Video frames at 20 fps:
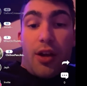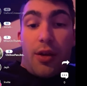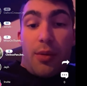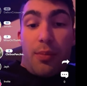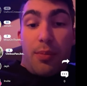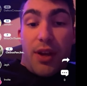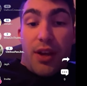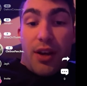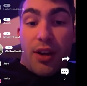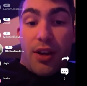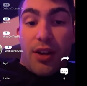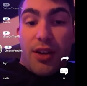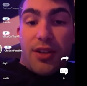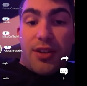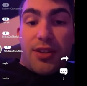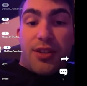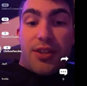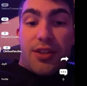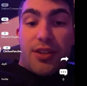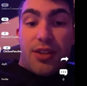
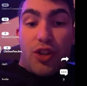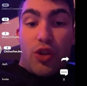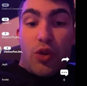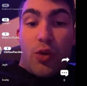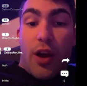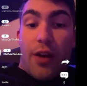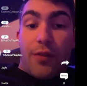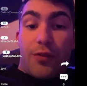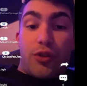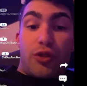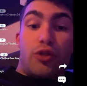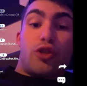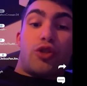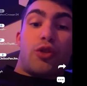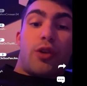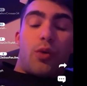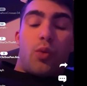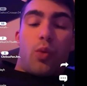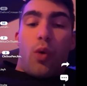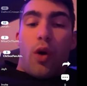Because you have to
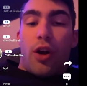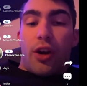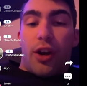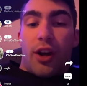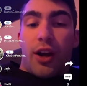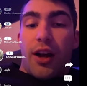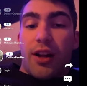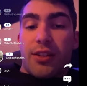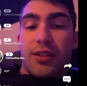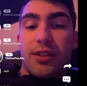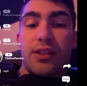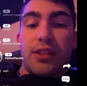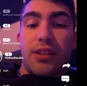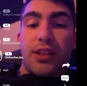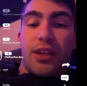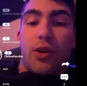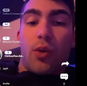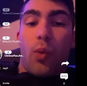tread water constantly